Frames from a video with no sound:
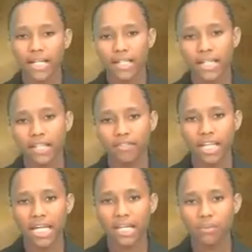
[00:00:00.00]
Good
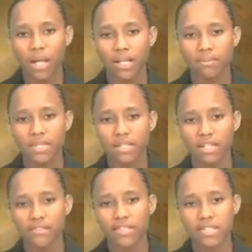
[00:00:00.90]
evening and welcome to the
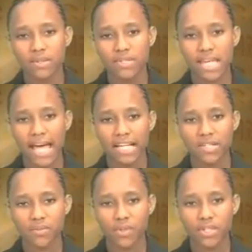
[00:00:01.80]
Nevis
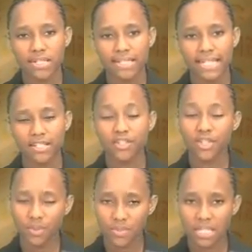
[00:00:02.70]
newscast for today,
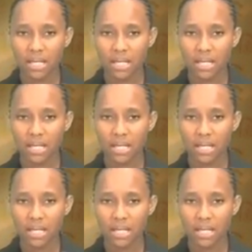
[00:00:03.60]
Tuesday,